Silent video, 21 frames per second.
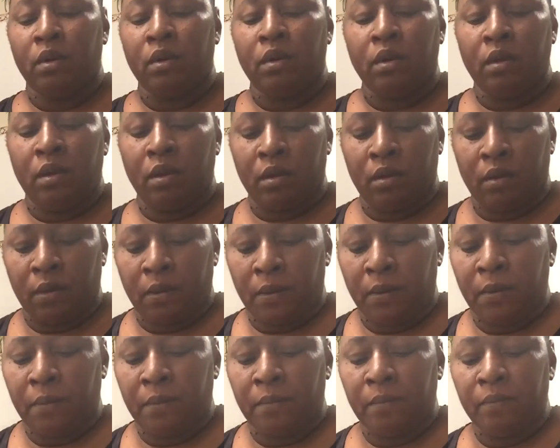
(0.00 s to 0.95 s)

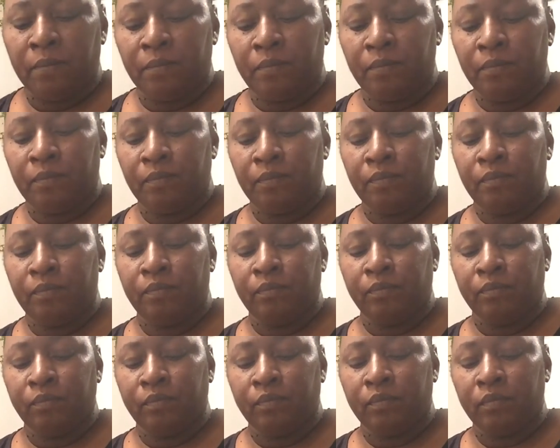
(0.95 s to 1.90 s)

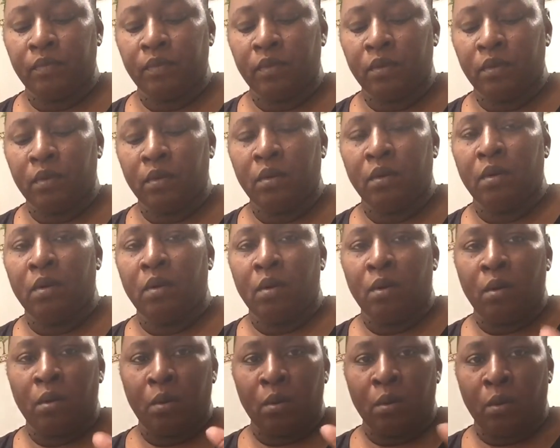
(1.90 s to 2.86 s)

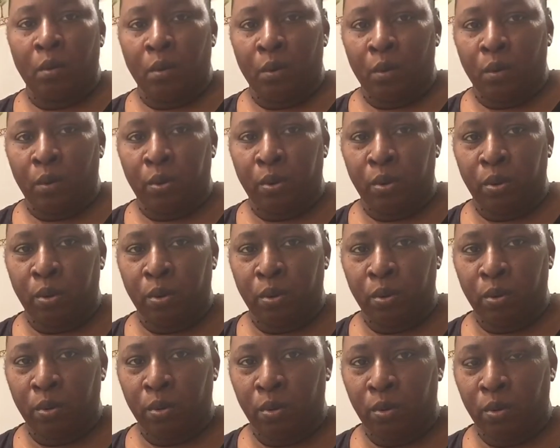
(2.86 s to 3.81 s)

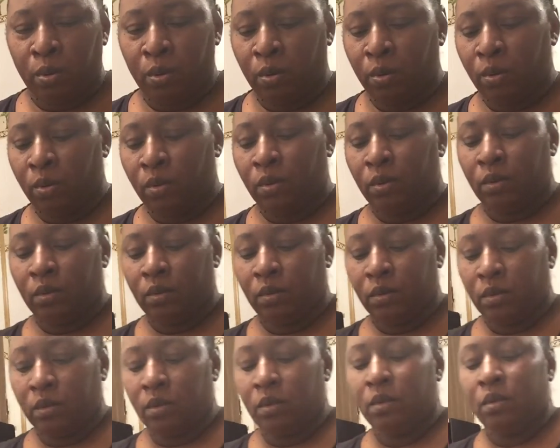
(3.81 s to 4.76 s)

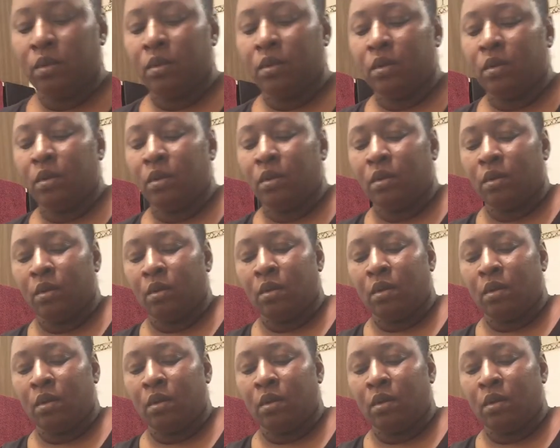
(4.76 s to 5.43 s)
(no one is talking)